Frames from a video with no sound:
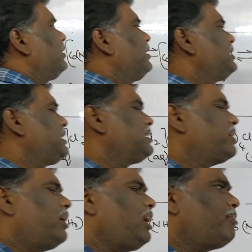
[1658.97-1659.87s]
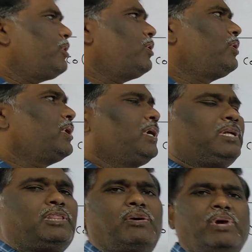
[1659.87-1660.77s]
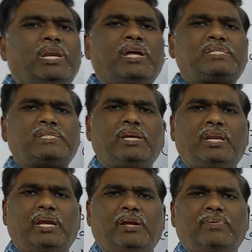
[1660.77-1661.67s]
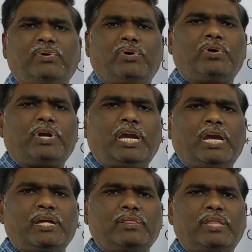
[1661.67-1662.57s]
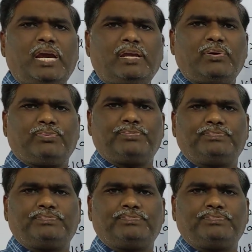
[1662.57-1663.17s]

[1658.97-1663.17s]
This is all about the Werner's theory. Okay. Thank you.